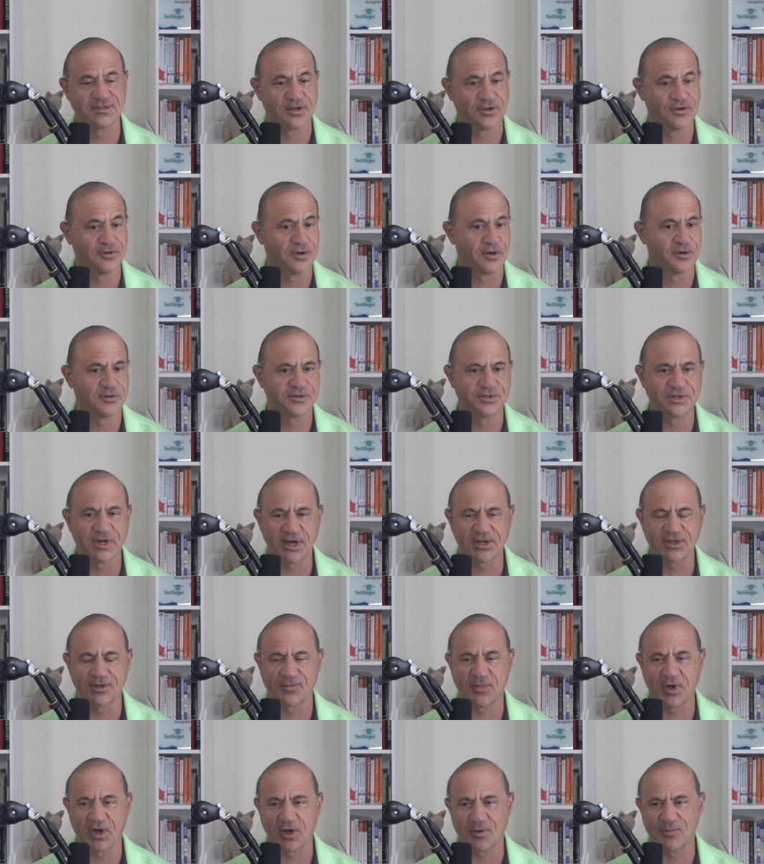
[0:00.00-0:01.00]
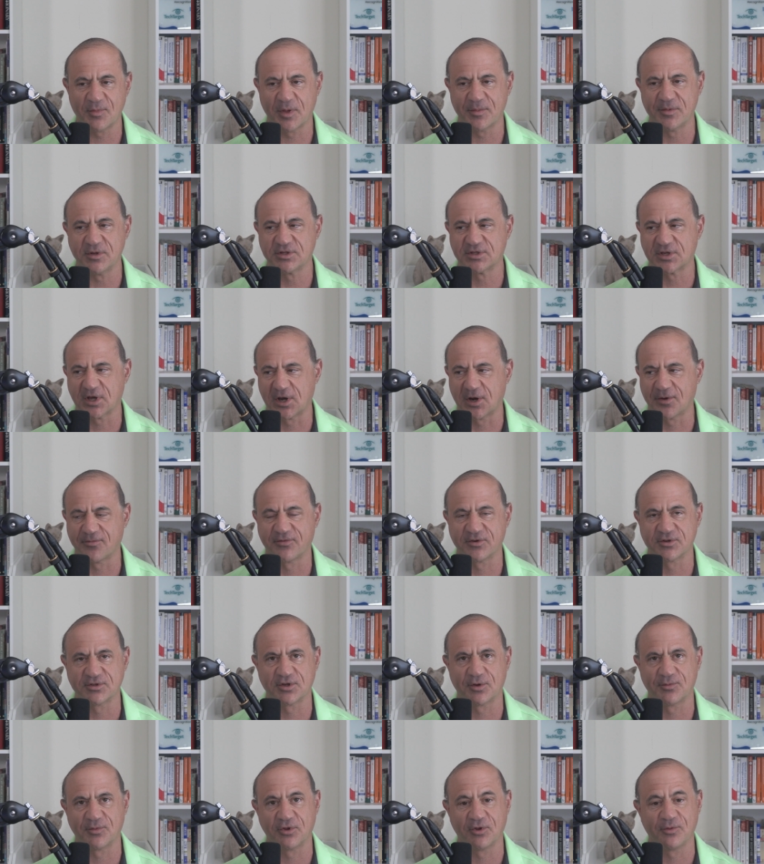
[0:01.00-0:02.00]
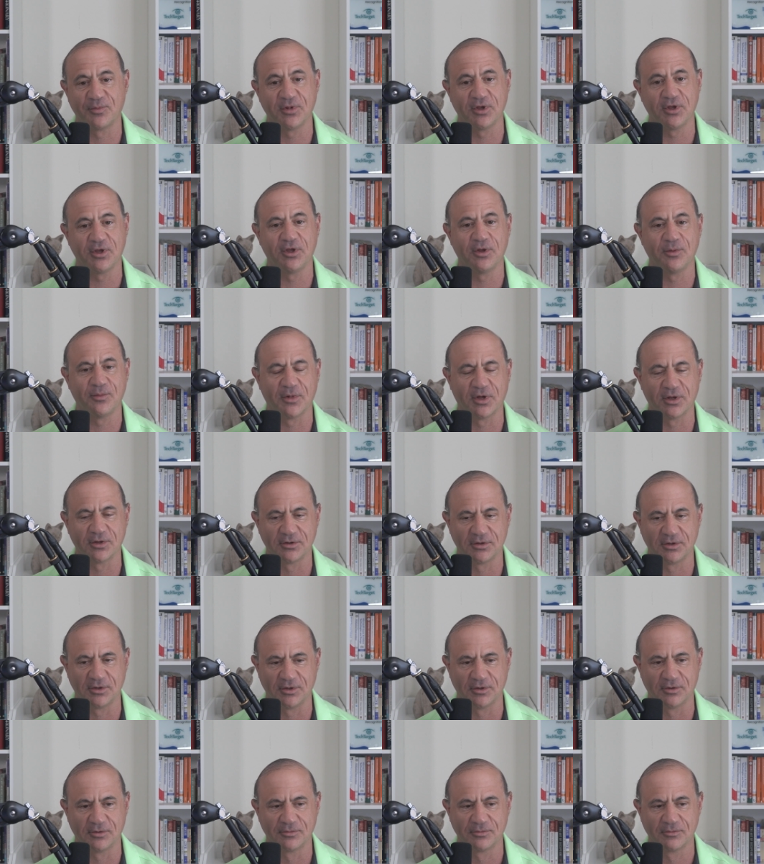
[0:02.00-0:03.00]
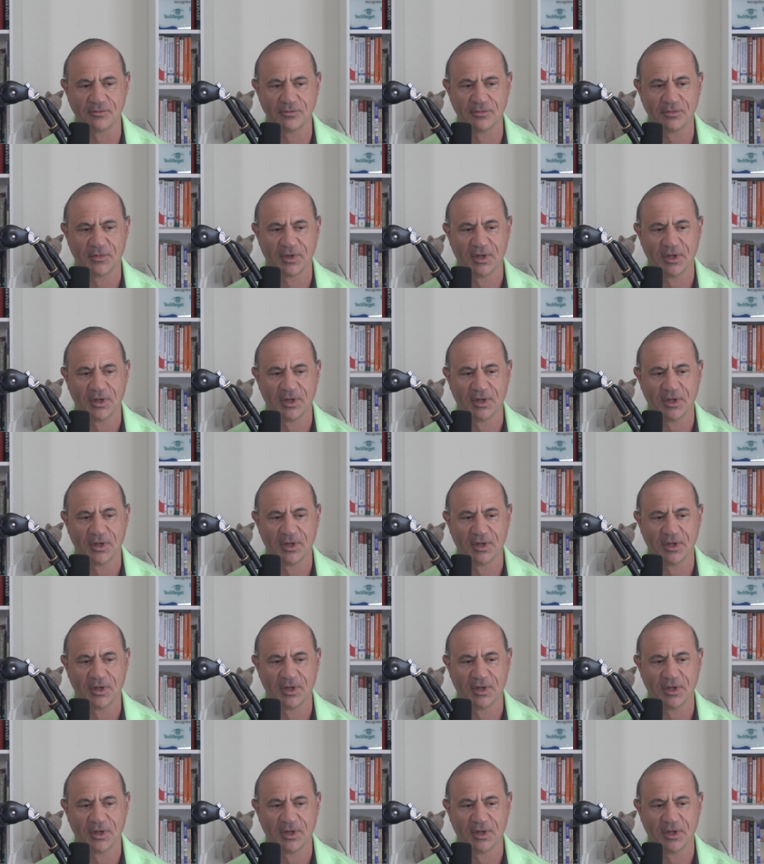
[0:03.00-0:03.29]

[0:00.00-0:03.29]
So go check them out, maybe sign up for some, and they'll be emailed to you.